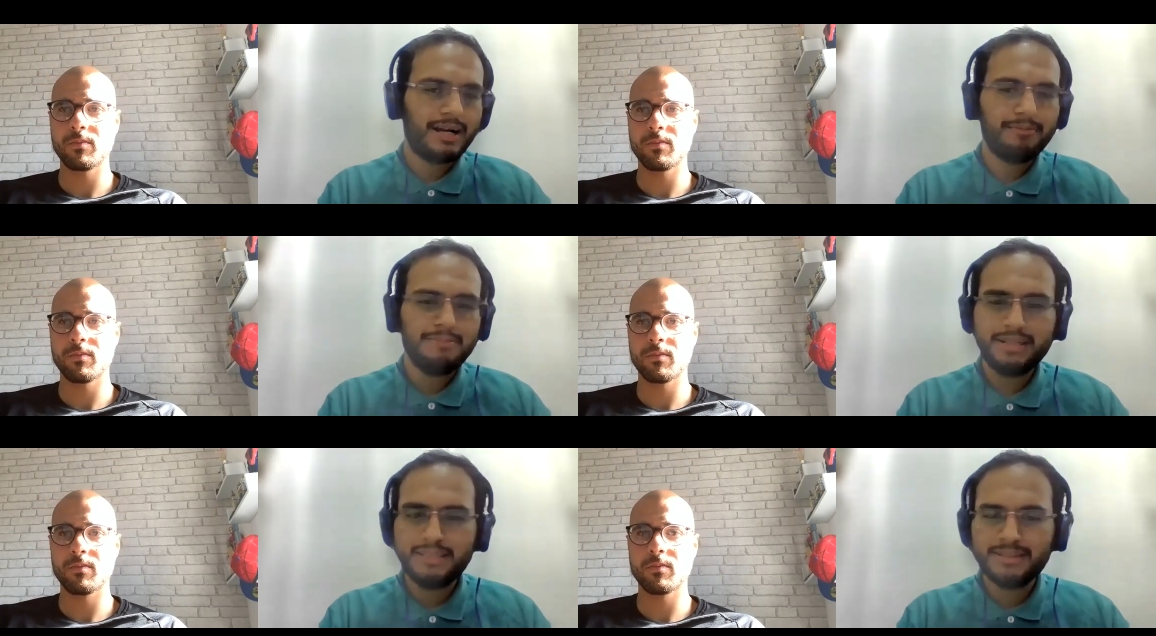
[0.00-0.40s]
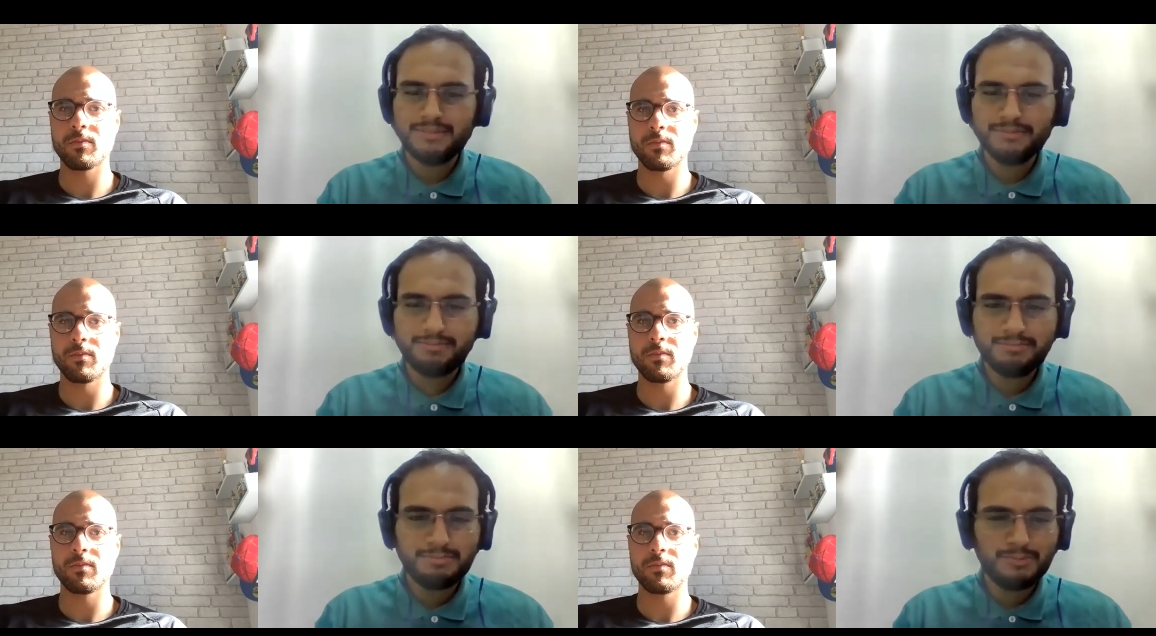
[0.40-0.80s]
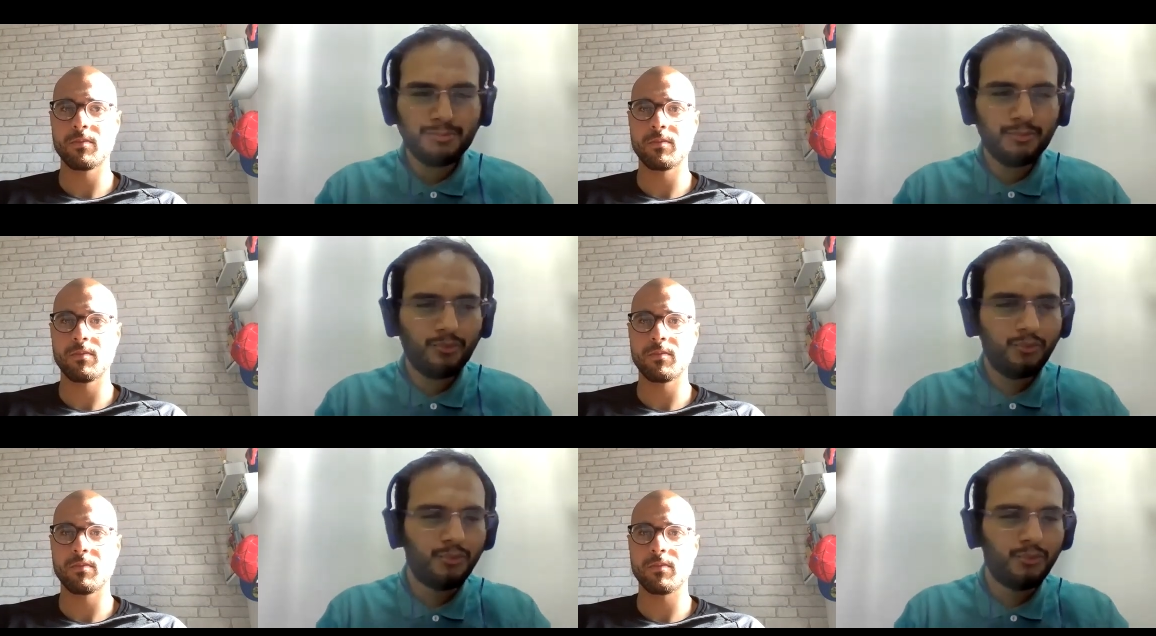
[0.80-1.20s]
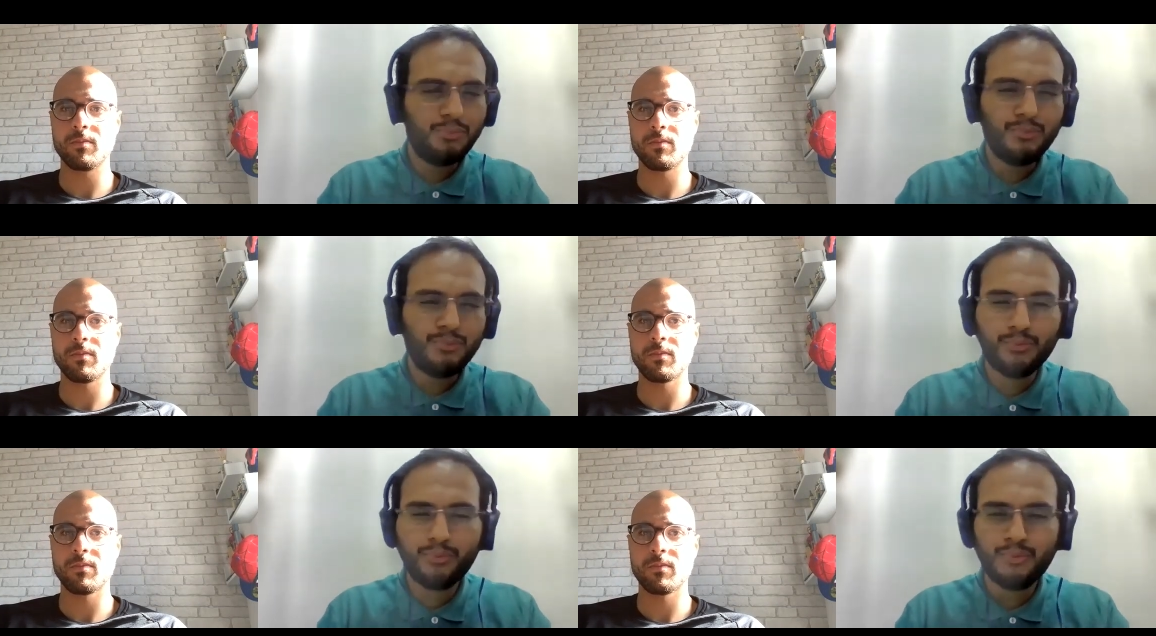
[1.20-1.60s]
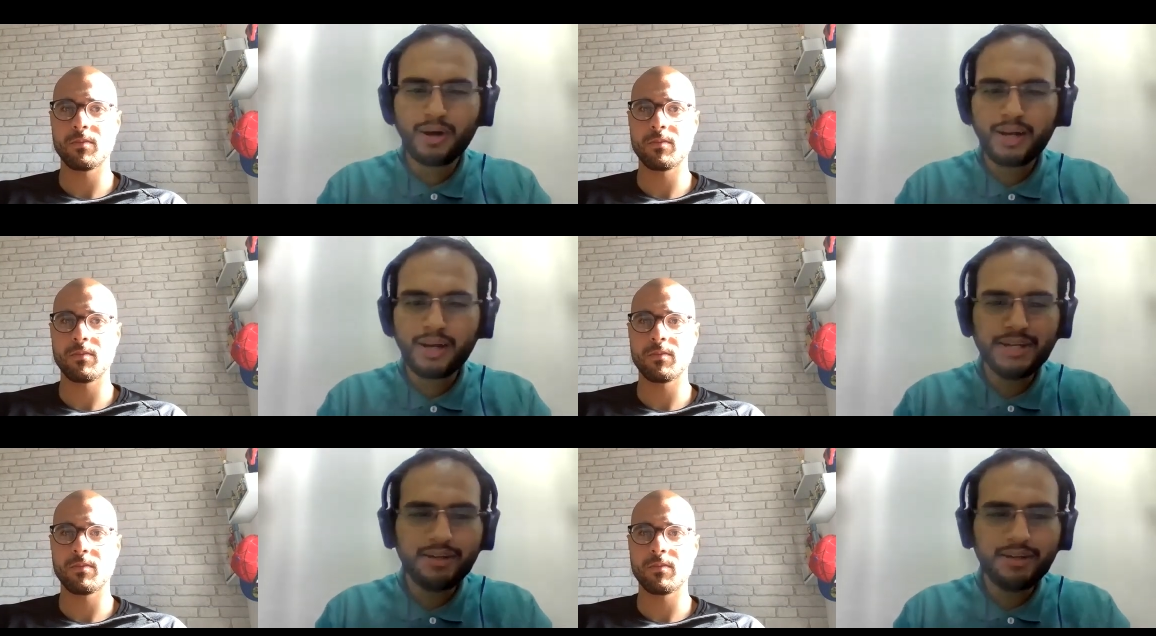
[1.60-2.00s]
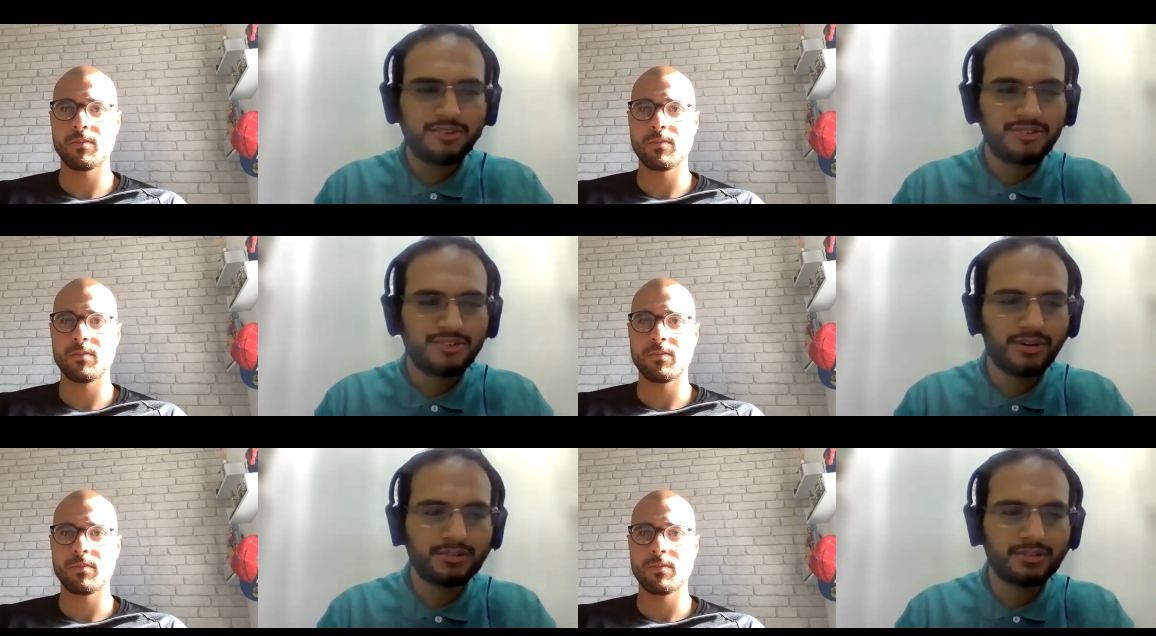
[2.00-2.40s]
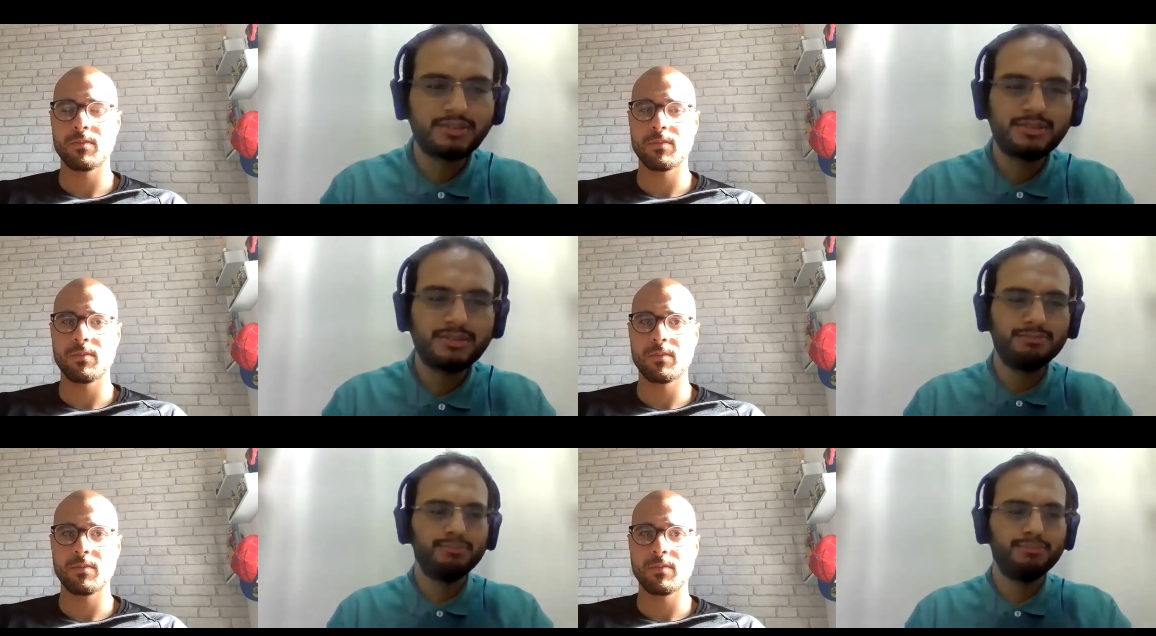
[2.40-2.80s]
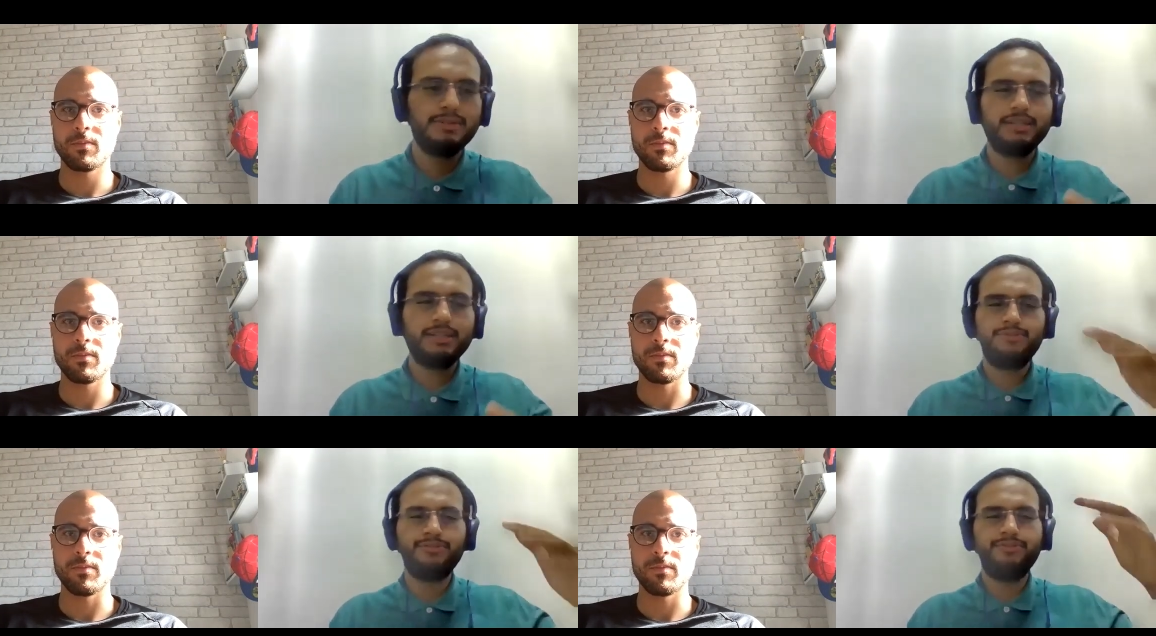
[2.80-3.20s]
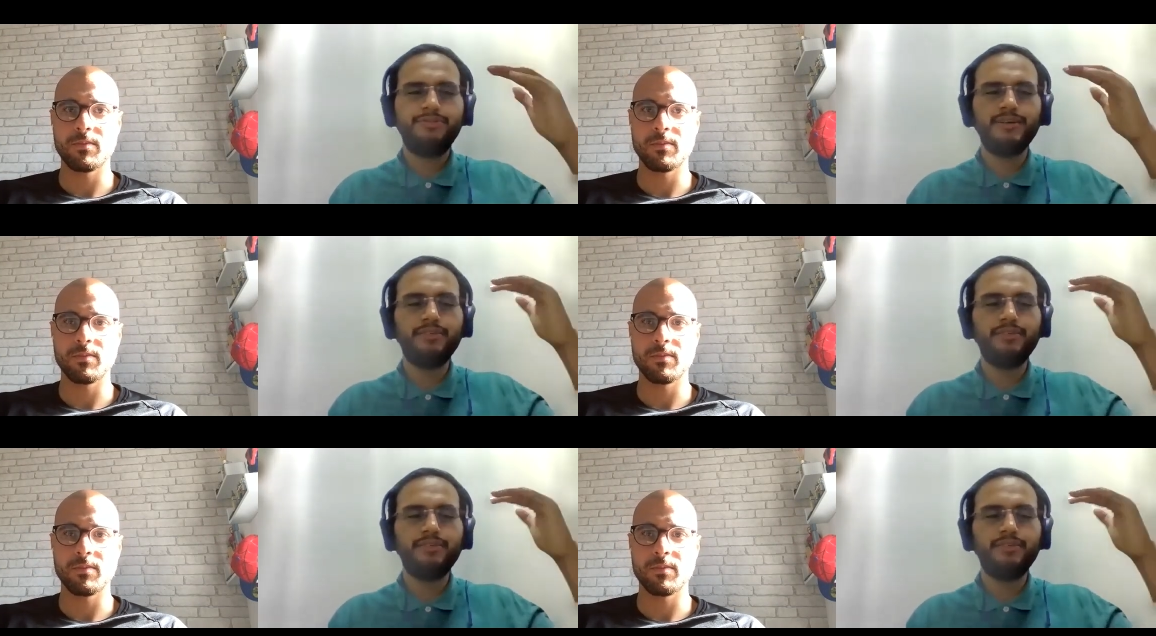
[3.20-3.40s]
Speaker 1: I mean, what are your thoughts with